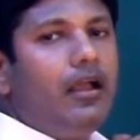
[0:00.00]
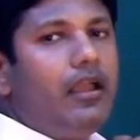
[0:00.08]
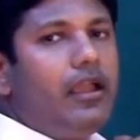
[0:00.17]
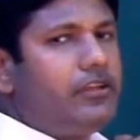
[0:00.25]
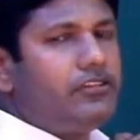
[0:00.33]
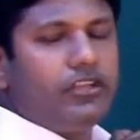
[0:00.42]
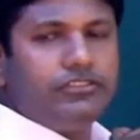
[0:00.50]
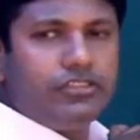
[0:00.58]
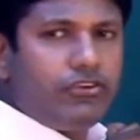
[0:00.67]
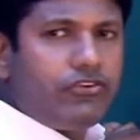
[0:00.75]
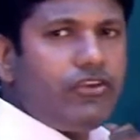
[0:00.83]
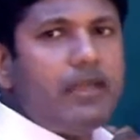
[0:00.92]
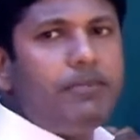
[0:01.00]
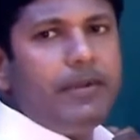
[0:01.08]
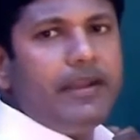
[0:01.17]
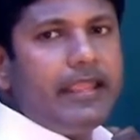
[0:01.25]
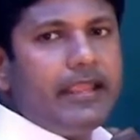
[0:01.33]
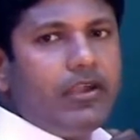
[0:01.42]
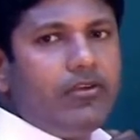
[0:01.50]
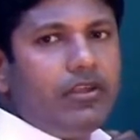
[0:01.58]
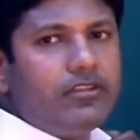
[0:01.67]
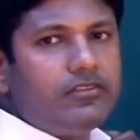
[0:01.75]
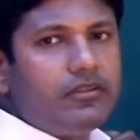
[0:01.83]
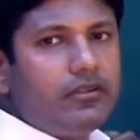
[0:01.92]
It's such a rapid
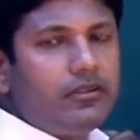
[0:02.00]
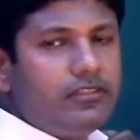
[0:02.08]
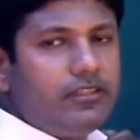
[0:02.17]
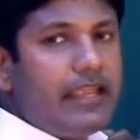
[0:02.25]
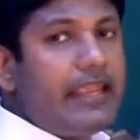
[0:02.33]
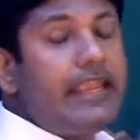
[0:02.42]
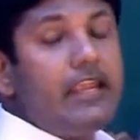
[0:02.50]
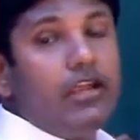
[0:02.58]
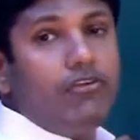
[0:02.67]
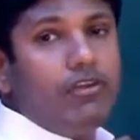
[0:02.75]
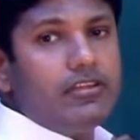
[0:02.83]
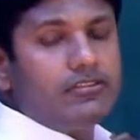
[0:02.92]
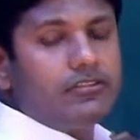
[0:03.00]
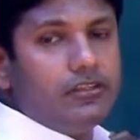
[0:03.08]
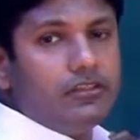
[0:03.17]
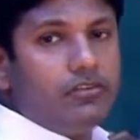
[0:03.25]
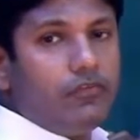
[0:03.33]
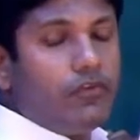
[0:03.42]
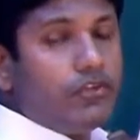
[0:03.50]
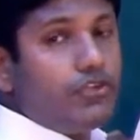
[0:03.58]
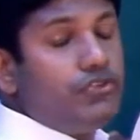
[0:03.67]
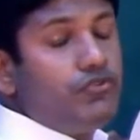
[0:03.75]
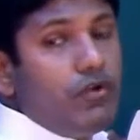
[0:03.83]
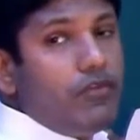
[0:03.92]
increase. See that increase? So for
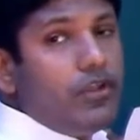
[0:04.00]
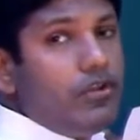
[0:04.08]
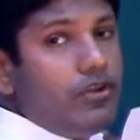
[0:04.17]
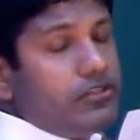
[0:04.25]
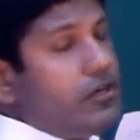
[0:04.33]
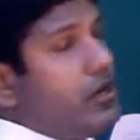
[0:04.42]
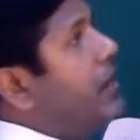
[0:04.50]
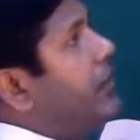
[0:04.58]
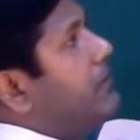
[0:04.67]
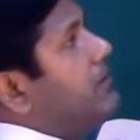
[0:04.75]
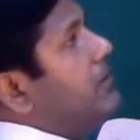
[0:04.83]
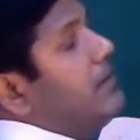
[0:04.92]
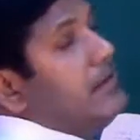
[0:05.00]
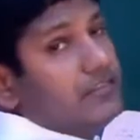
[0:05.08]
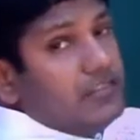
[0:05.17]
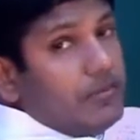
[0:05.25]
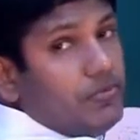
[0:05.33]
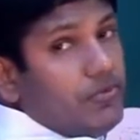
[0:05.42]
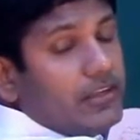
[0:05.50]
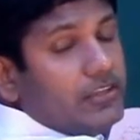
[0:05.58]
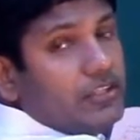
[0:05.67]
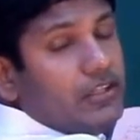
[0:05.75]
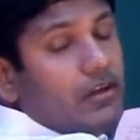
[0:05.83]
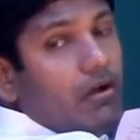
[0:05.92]
sure we know it's not going to be
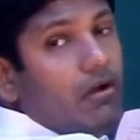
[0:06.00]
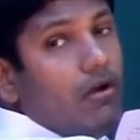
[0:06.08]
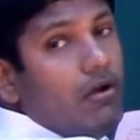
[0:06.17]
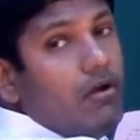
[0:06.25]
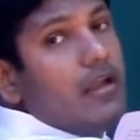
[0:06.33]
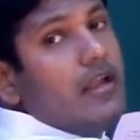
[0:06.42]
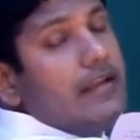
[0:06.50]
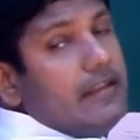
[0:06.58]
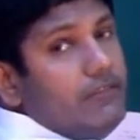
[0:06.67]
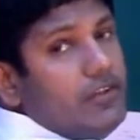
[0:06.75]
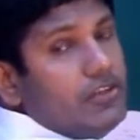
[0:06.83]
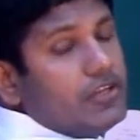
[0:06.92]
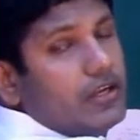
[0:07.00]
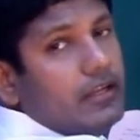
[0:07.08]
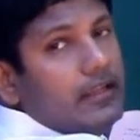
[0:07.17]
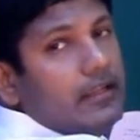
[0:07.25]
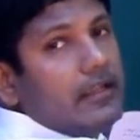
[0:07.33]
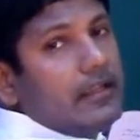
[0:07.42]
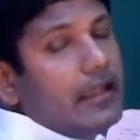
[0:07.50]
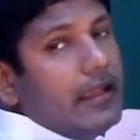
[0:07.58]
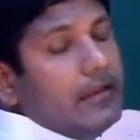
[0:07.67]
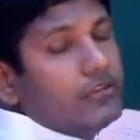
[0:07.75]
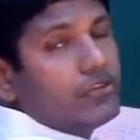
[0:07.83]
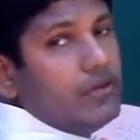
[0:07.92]
subtraction or division,
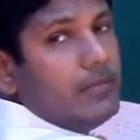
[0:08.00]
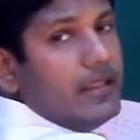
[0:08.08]
and it's going to be